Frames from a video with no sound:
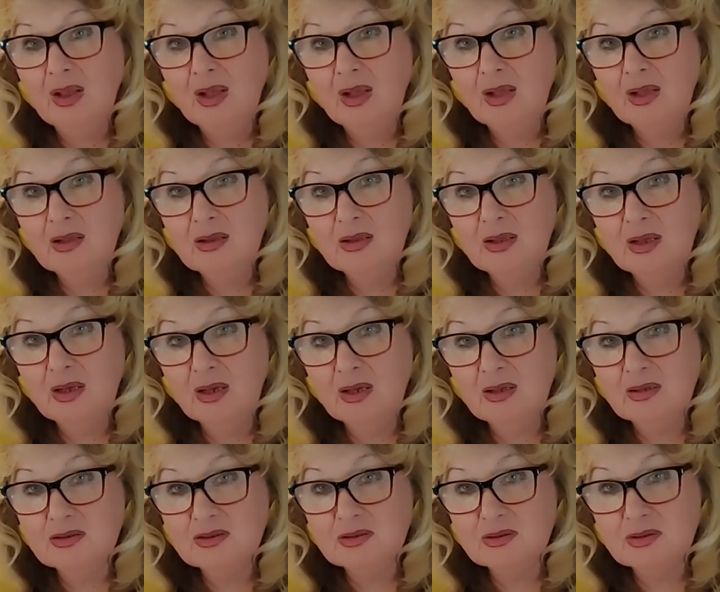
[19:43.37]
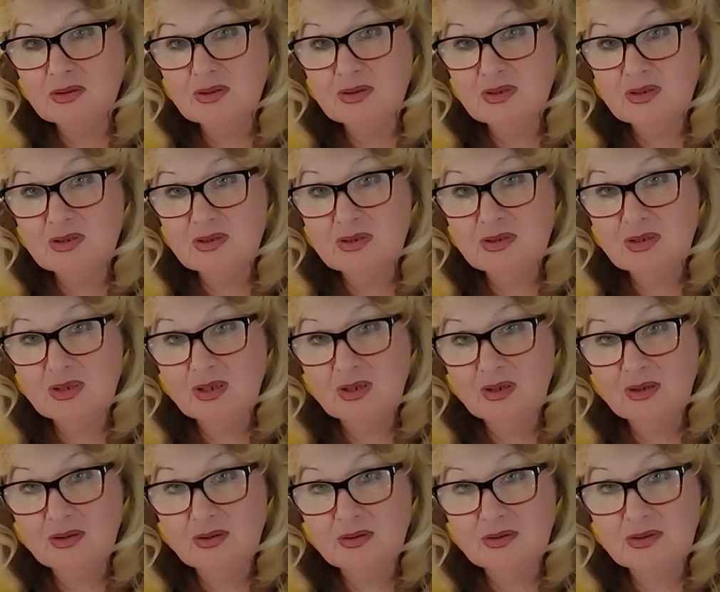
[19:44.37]
And the answer is
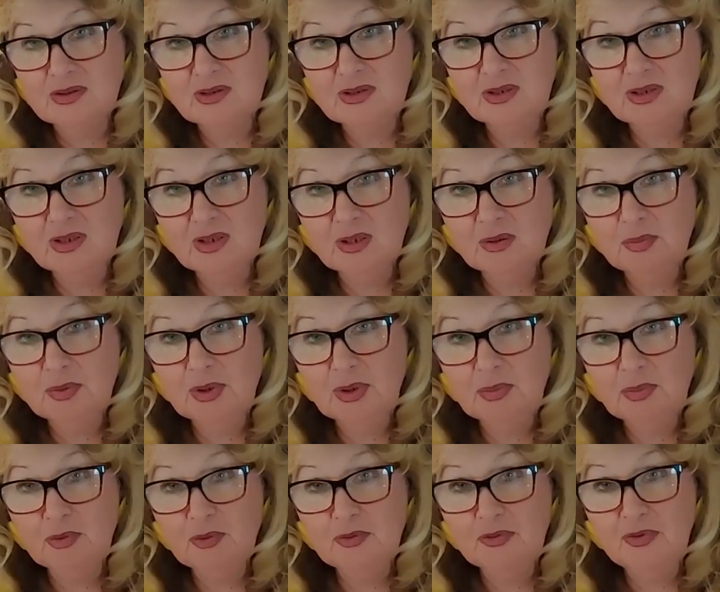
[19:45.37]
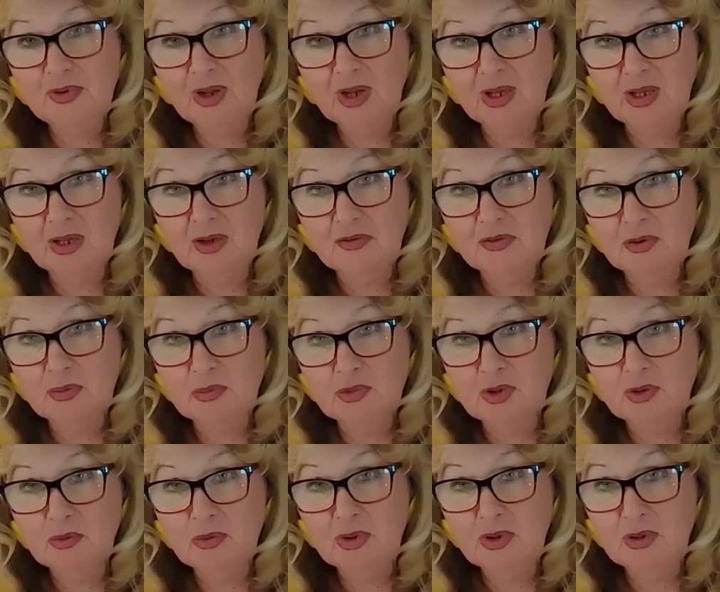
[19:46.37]
seeing people flying from
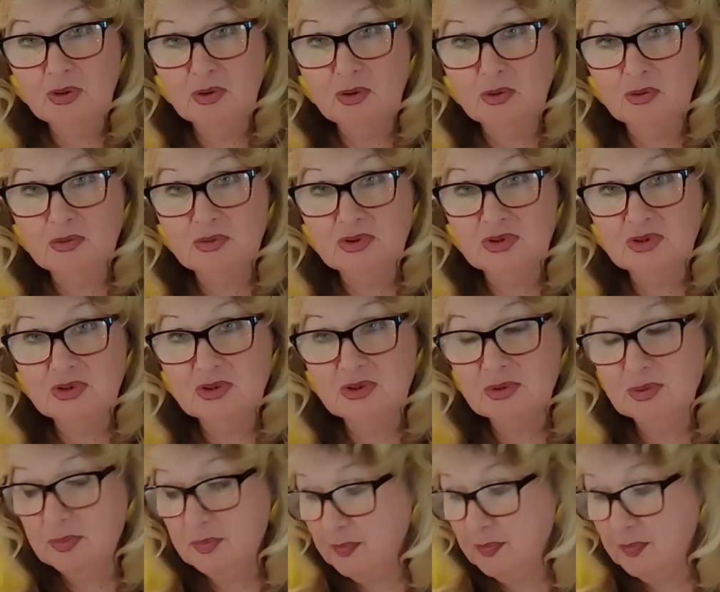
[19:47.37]
the windows,